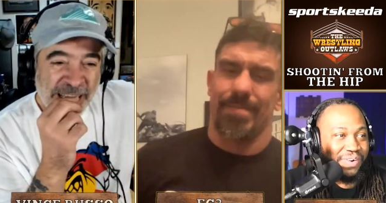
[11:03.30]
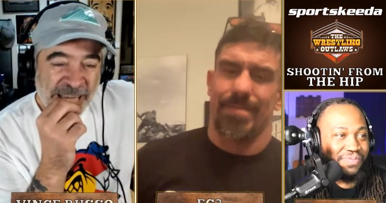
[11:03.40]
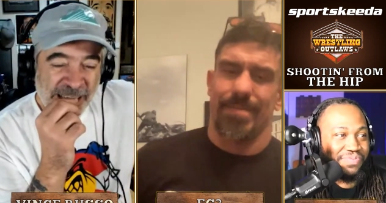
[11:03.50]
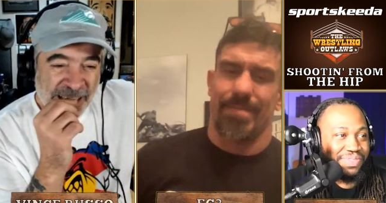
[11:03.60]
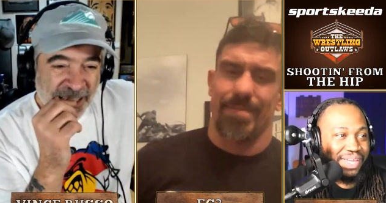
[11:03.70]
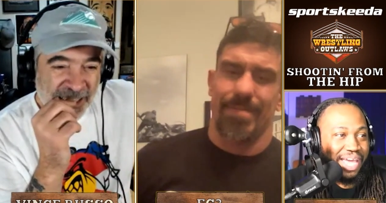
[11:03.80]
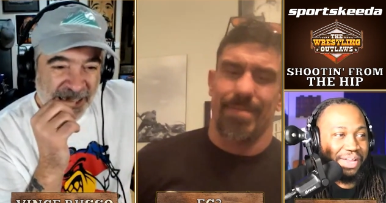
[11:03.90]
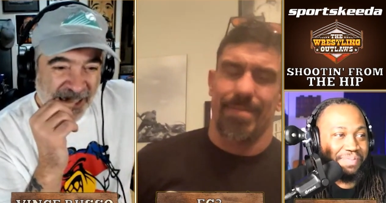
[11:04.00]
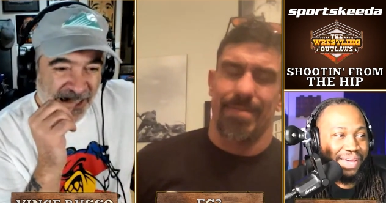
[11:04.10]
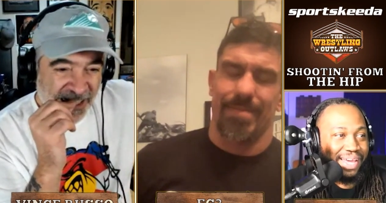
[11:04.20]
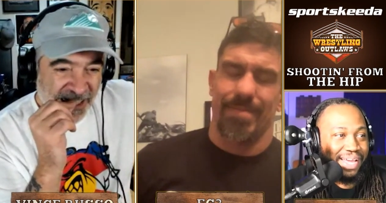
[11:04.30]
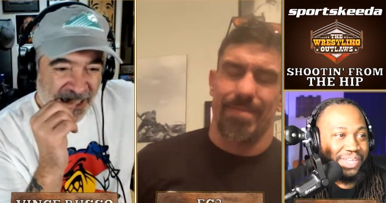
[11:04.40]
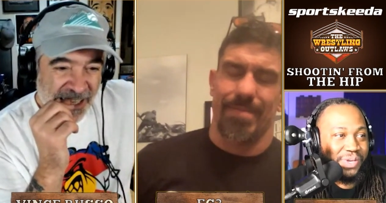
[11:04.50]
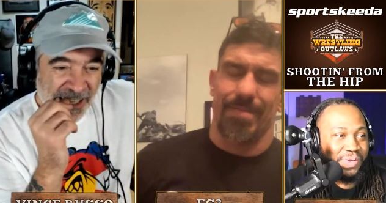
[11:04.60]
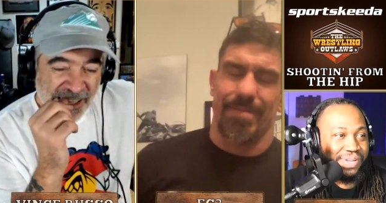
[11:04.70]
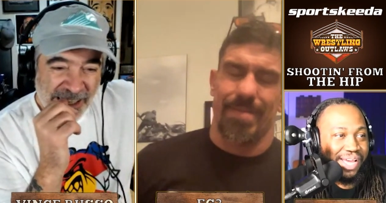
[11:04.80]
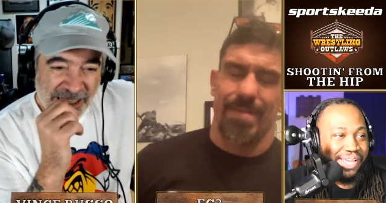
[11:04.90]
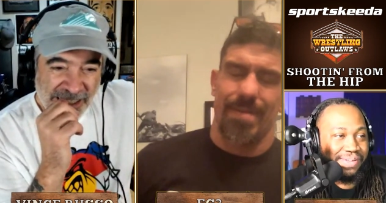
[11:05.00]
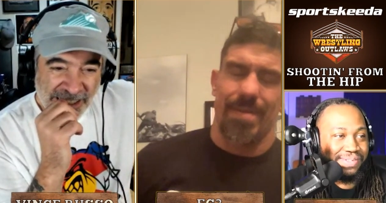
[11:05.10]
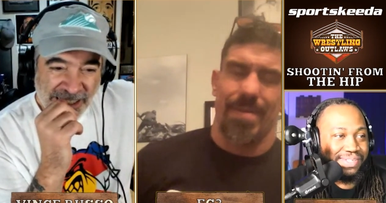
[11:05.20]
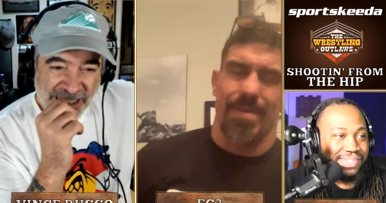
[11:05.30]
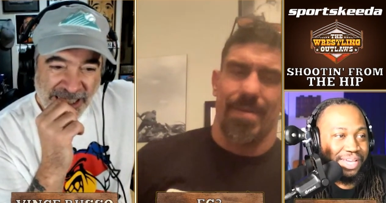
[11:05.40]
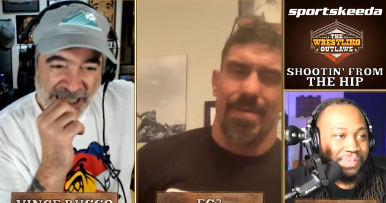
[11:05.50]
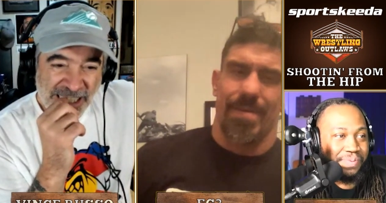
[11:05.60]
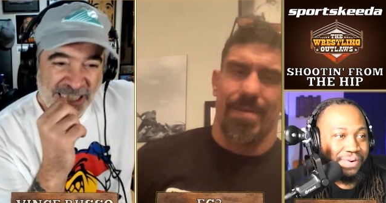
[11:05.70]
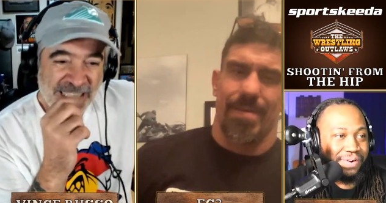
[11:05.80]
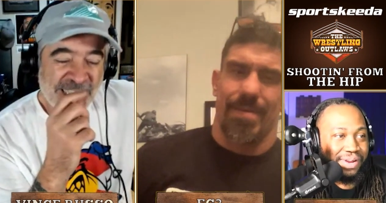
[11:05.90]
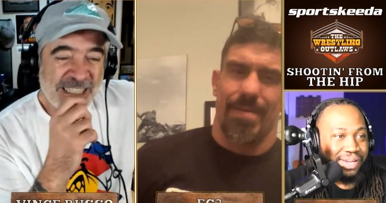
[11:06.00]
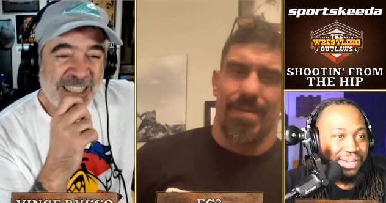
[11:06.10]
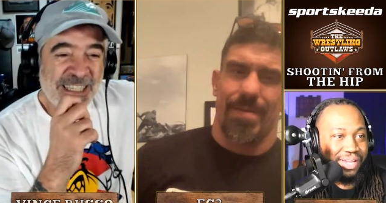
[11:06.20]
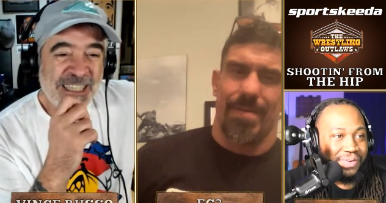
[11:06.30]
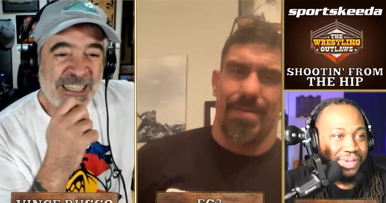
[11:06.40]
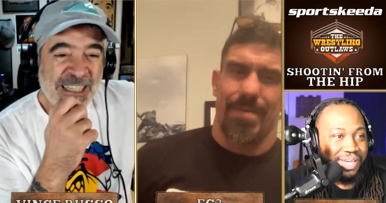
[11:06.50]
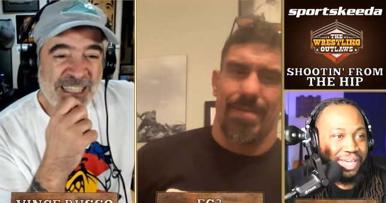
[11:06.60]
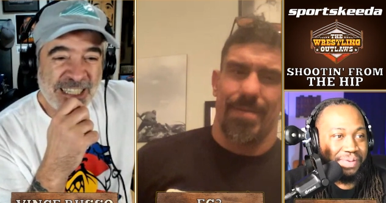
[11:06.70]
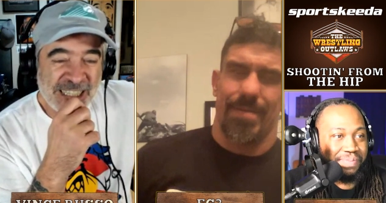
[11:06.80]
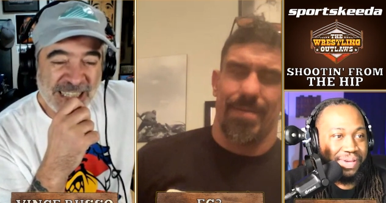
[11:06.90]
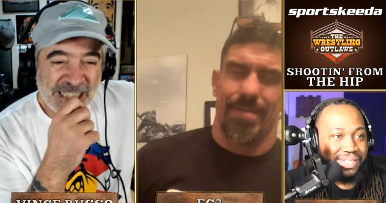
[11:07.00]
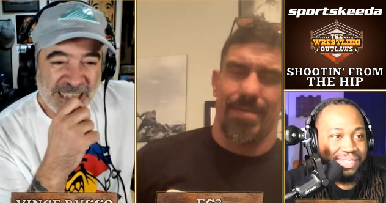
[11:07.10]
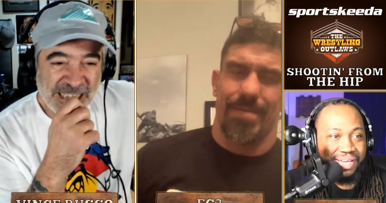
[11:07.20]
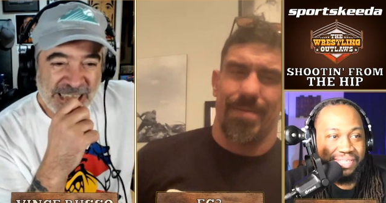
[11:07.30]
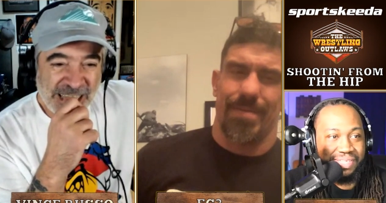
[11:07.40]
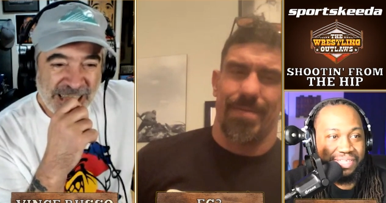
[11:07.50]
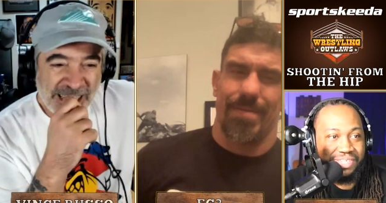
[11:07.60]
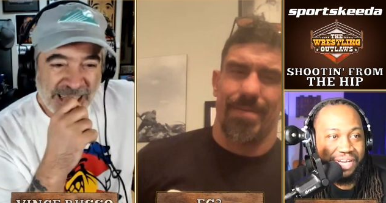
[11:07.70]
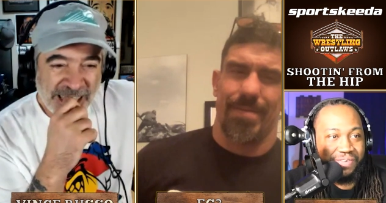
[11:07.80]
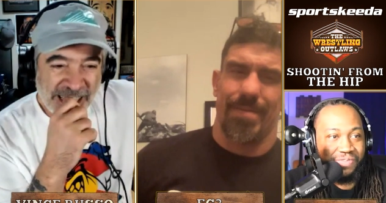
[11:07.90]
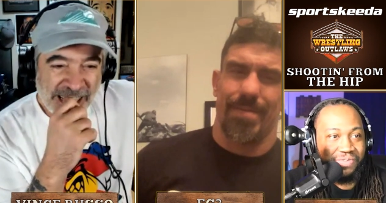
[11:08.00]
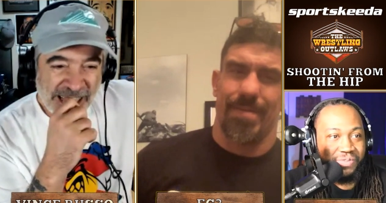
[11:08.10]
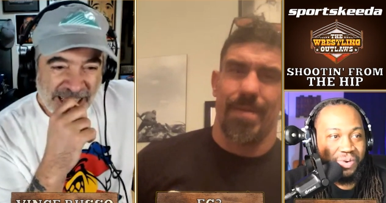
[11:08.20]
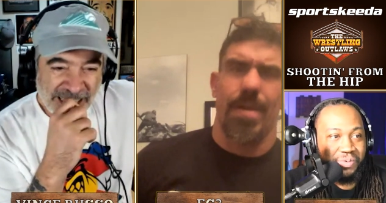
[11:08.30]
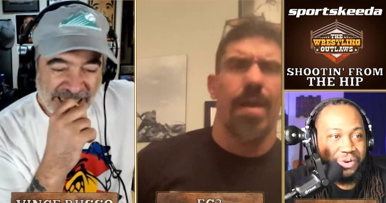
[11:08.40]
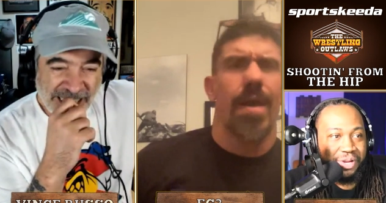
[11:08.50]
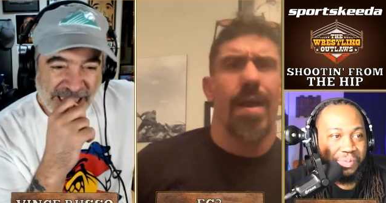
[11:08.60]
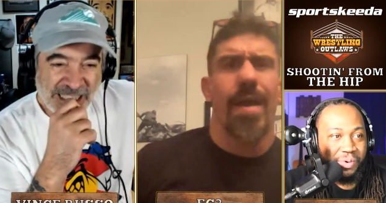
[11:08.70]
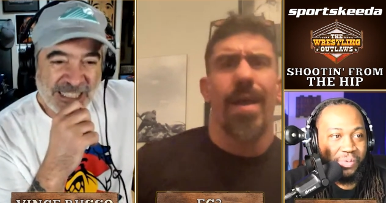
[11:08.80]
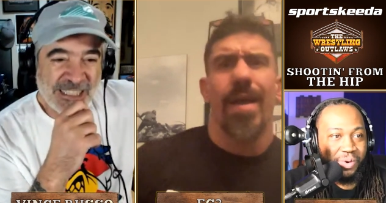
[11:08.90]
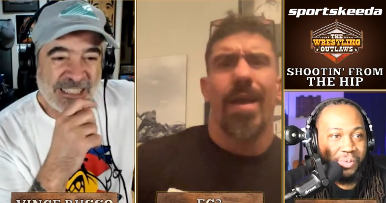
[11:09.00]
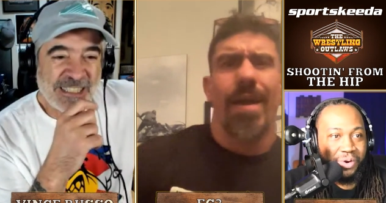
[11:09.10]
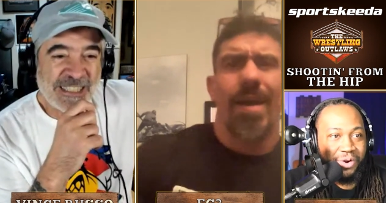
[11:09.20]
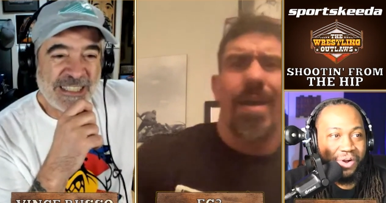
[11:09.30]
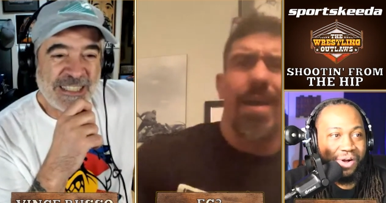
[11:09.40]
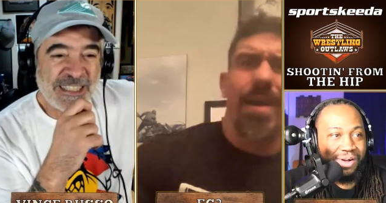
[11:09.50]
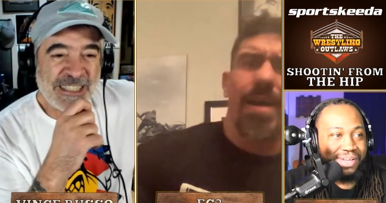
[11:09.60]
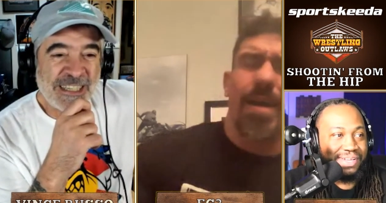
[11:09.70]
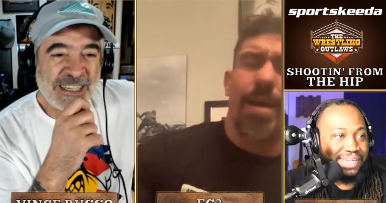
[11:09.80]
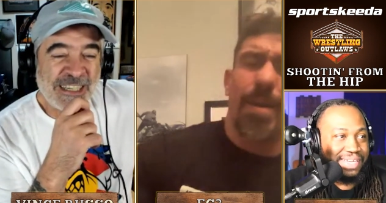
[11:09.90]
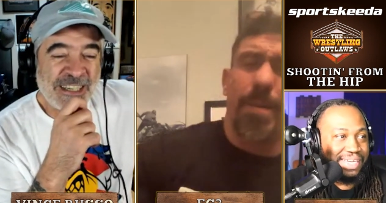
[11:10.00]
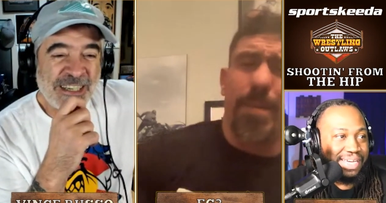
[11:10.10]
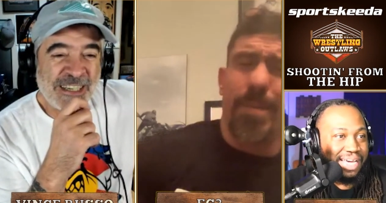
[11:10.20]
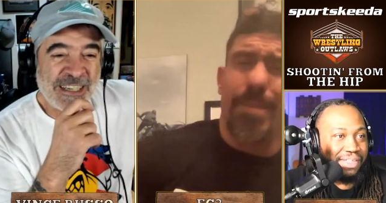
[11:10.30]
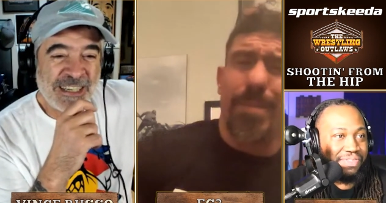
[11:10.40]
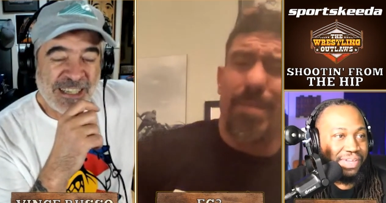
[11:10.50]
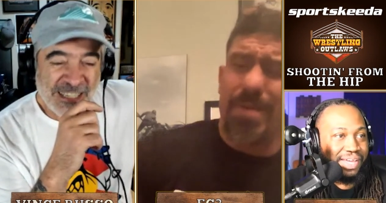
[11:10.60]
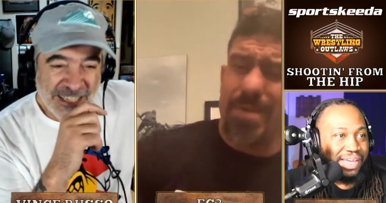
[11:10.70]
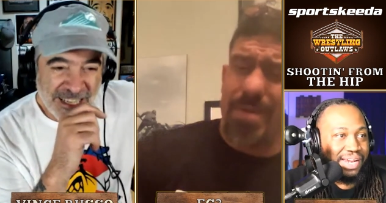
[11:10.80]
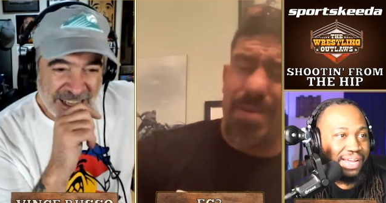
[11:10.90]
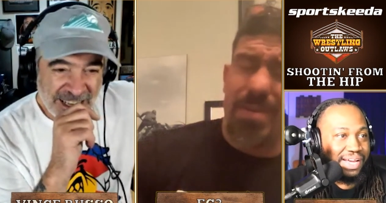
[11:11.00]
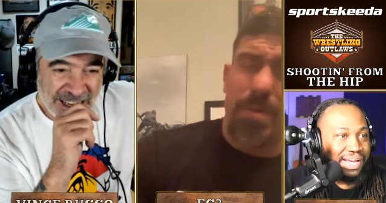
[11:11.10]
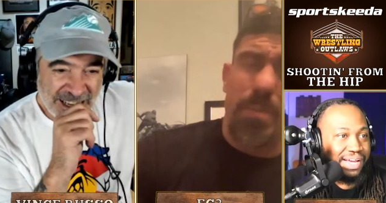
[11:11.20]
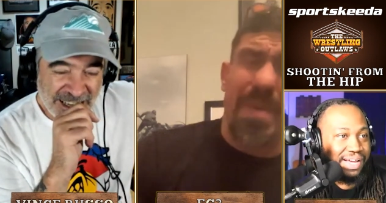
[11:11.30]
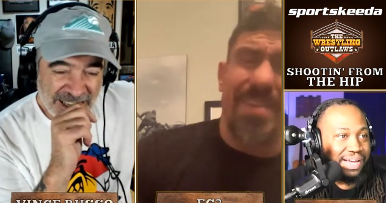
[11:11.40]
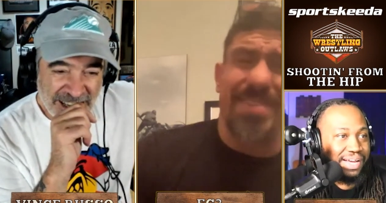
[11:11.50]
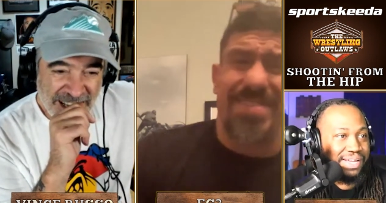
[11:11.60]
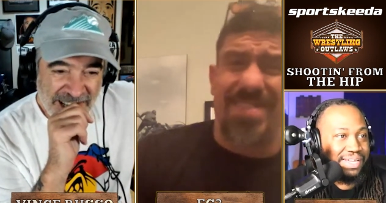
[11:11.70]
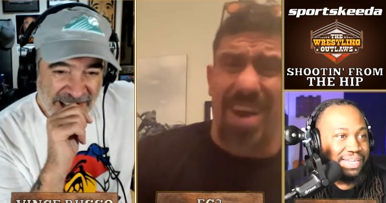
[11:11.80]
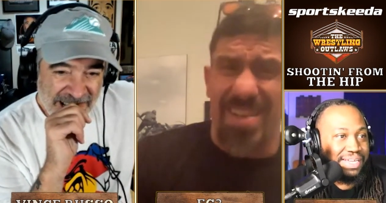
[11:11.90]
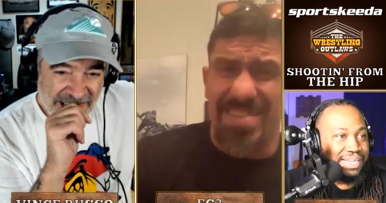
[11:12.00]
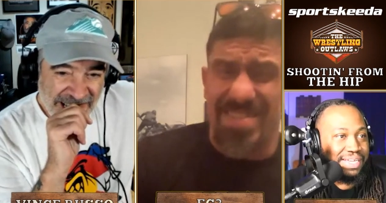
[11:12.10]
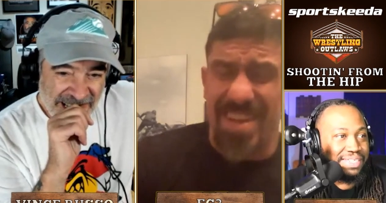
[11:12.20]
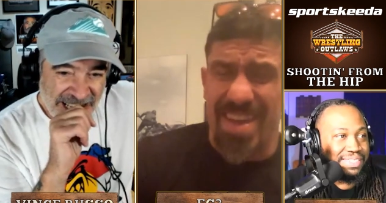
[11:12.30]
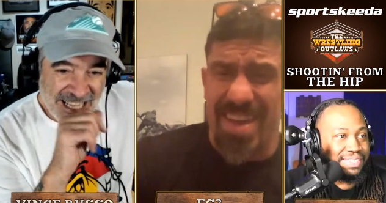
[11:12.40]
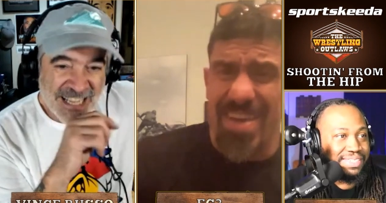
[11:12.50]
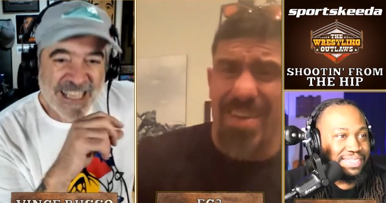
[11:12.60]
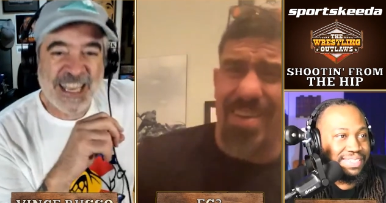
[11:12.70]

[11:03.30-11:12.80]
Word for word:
Speaker 1: the eight man, you, Daniel, Skipper, and Low Key beat Dusty Jeff, Road Warrior, Warrior Hawk and then uh,
Speaker 2: Dusty.